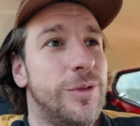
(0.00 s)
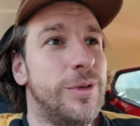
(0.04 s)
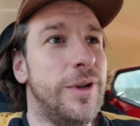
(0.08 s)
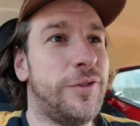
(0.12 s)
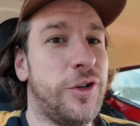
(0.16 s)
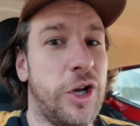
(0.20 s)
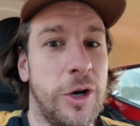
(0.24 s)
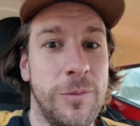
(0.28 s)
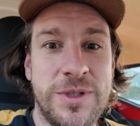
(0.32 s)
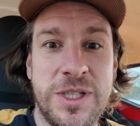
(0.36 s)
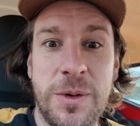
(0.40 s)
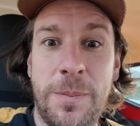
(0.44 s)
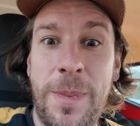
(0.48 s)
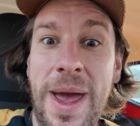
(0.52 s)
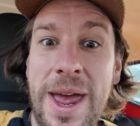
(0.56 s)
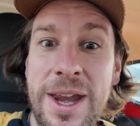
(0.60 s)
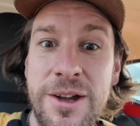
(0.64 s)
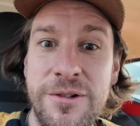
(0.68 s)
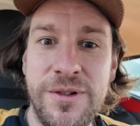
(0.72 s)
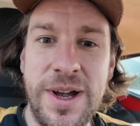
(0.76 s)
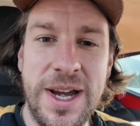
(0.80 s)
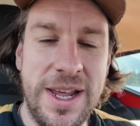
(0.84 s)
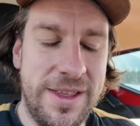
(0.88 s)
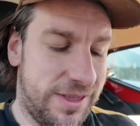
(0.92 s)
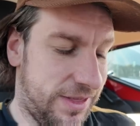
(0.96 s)
We've come to
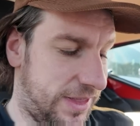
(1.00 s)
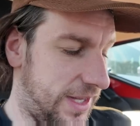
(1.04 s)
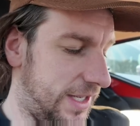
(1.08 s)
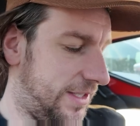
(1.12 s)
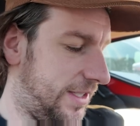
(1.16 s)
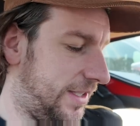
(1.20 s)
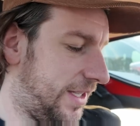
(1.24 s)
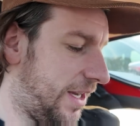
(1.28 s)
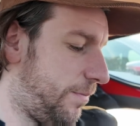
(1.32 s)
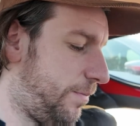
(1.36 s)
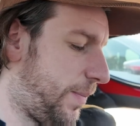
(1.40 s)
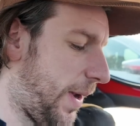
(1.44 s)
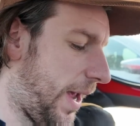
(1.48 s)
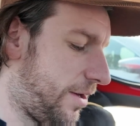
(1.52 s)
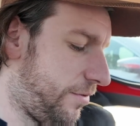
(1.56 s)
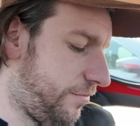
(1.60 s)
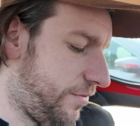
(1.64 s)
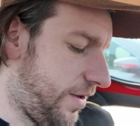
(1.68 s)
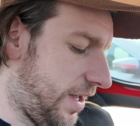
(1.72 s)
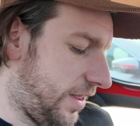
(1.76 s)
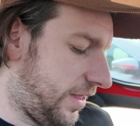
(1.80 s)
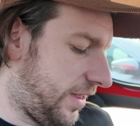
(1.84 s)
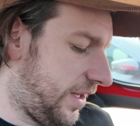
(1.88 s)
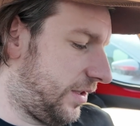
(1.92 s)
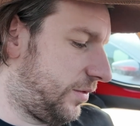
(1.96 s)
Penrith. This is in
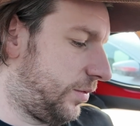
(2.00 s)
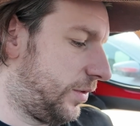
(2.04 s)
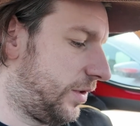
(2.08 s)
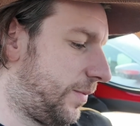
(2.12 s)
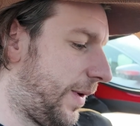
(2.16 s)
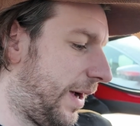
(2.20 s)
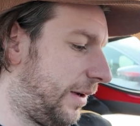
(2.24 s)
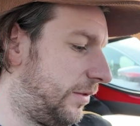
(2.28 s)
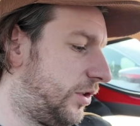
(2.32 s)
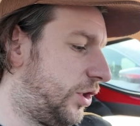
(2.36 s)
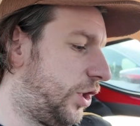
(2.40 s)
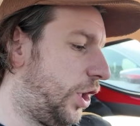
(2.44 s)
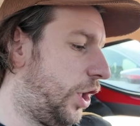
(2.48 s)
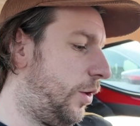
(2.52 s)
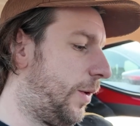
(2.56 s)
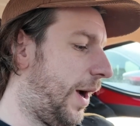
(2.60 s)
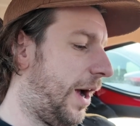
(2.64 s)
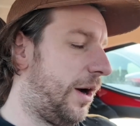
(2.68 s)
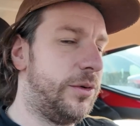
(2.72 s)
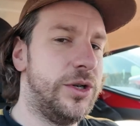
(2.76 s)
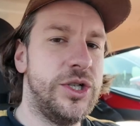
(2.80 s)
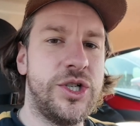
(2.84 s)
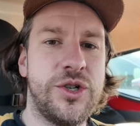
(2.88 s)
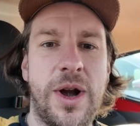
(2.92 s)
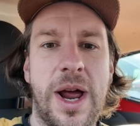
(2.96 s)
Penrith. This was about a
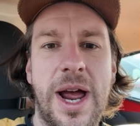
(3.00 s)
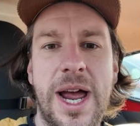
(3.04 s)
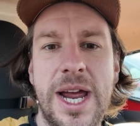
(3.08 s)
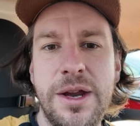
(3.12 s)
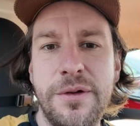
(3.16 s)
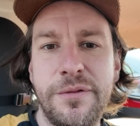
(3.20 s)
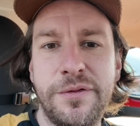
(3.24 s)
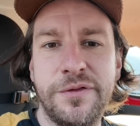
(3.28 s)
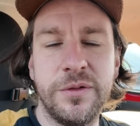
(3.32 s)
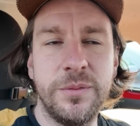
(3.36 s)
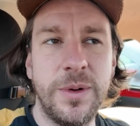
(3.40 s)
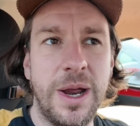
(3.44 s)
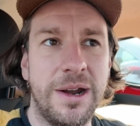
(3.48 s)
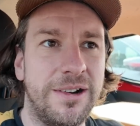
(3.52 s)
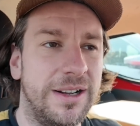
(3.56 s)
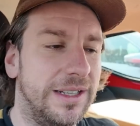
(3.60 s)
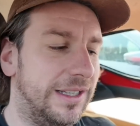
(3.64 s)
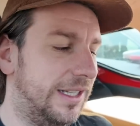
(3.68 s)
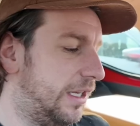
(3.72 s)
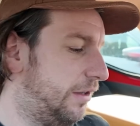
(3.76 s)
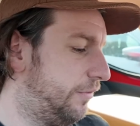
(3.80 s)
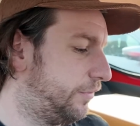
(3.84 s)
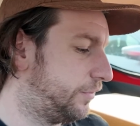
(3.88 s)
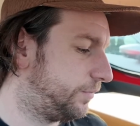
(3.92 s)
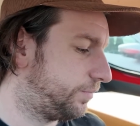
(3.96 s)
2-hour drive from where I
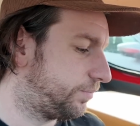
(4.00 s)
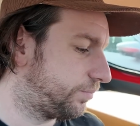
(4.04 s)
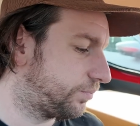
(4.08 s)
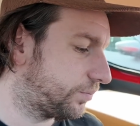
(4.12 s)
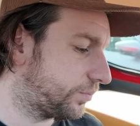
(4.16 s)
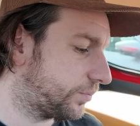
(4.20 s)
live.